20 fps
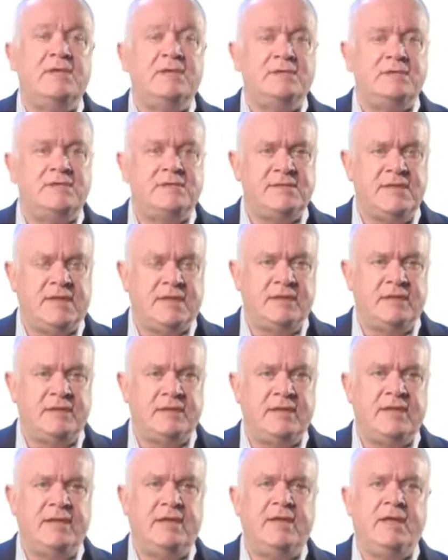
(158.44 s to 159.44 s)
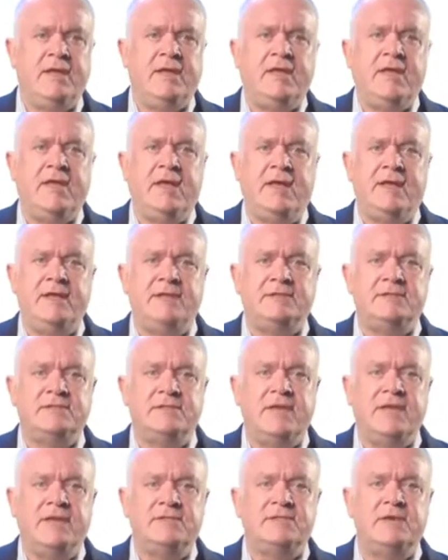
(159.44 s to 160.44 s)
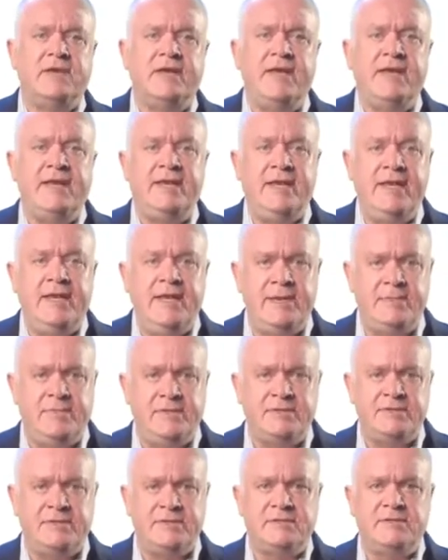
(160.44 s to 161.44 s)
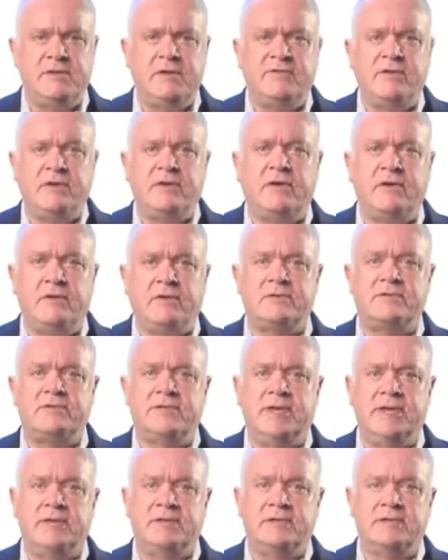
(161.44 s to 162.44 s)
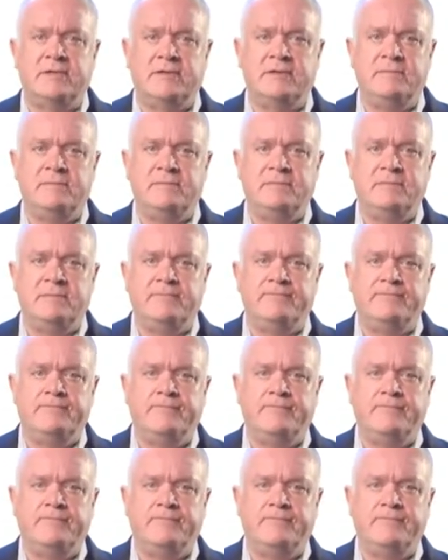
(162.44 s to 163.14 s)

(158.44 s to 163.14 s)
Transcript: Secondly, NSAIDs are inhibitors of the COX enzymes.